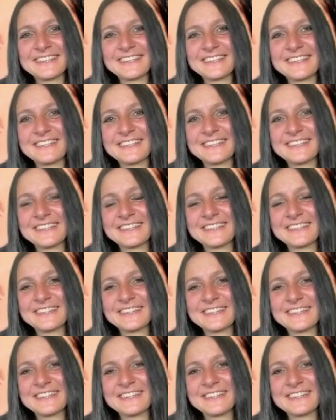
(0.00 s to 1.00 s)

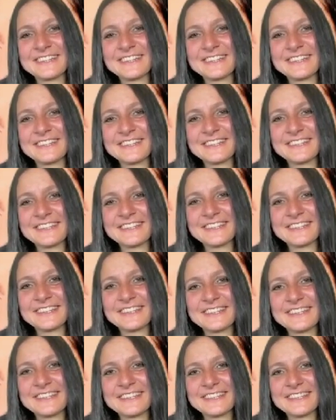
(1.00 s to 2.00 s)

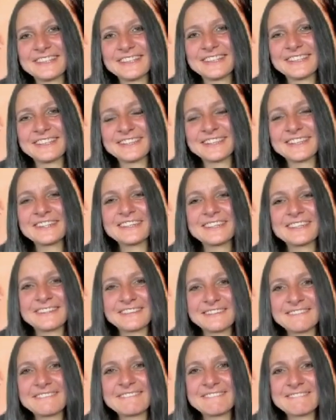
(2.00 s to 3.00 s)

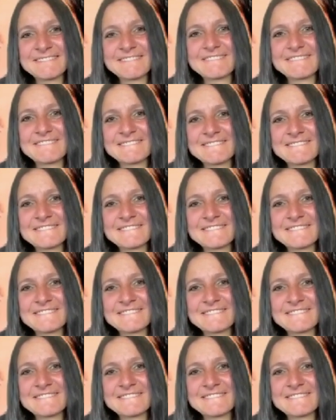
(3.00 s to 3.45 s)
[no speech]